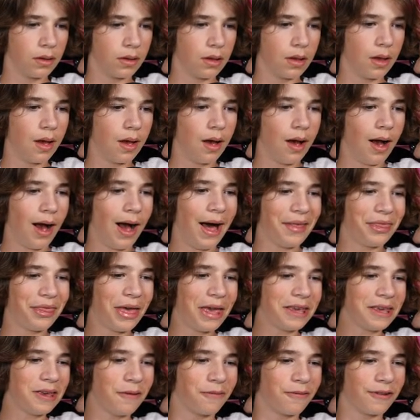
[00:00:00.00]
Uh,
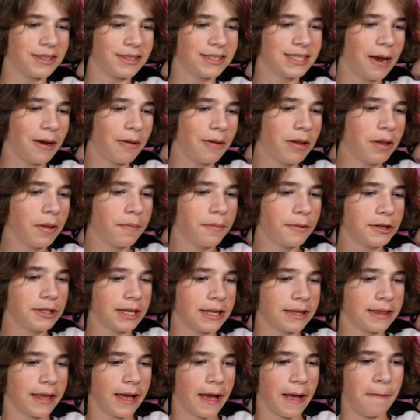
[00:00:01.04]
thank you, Frizzy. I really appreciate
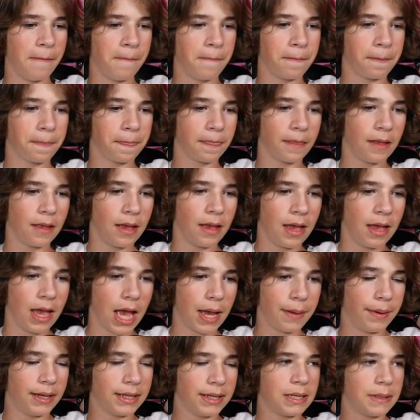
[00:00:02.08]
that. Am
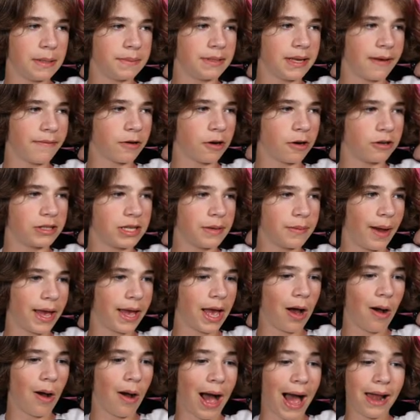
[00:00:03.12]
I Team 7 or Team
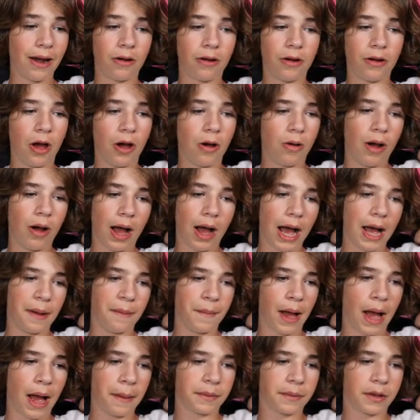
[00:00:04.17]
IO? I don't know. Um,
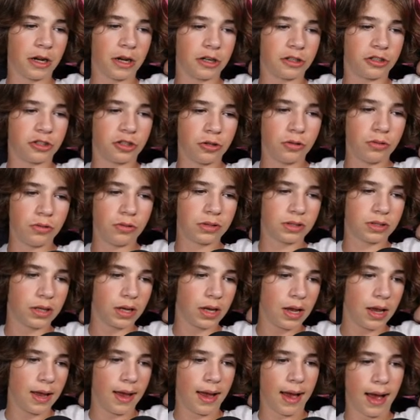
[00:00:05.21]
I'm going to choose
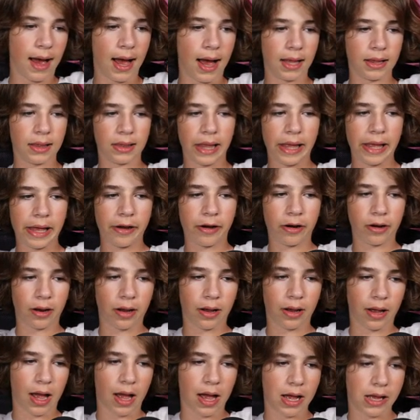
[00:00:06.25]
uh, later.
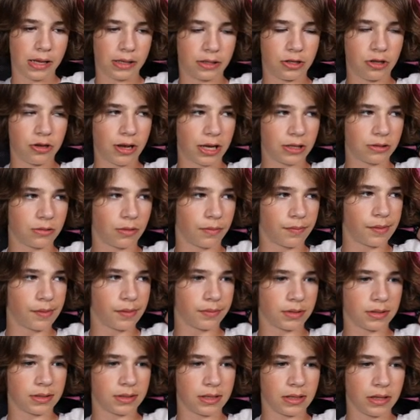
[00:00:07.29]
Uh, you guys won't be able
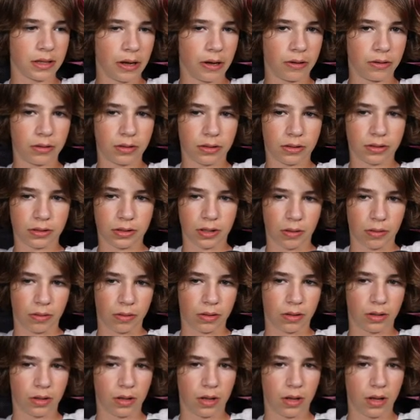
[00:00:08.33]
to see, though. So
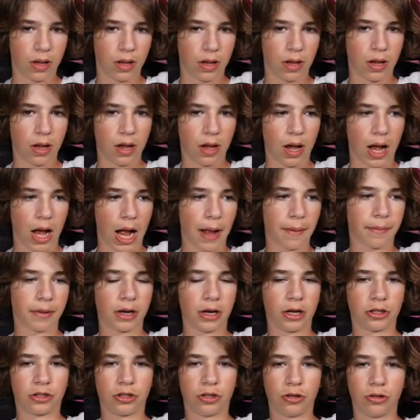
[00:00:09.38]
I'm going
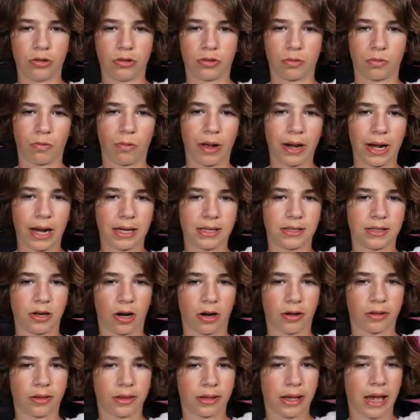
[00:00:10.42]
to choose when I
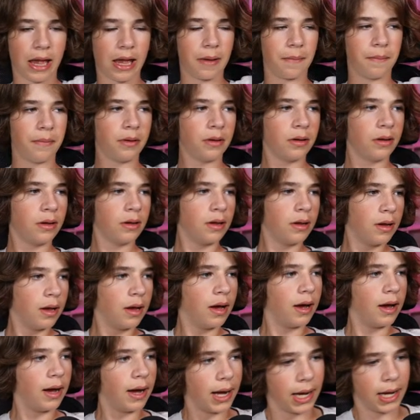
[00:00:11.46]
start the game.
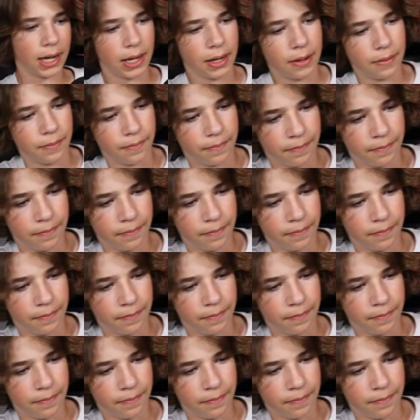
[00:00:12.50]
Um,